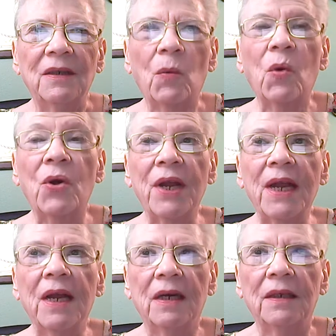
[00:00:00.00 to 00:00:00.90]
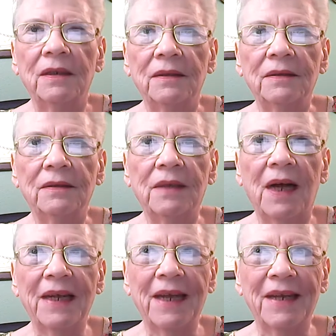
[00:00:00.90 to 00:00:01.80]
Wordy,
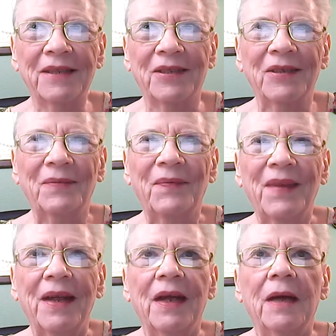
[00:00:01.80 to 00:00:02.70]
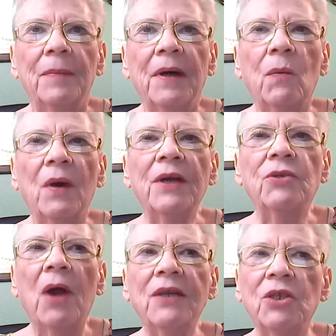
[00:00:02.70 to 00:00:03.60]
I guess. But what a
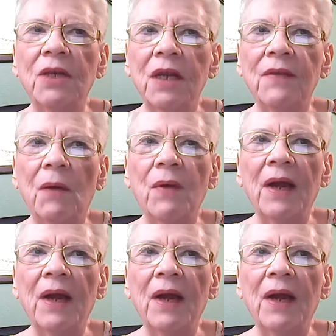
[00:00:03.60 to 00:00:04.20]
tragedy that we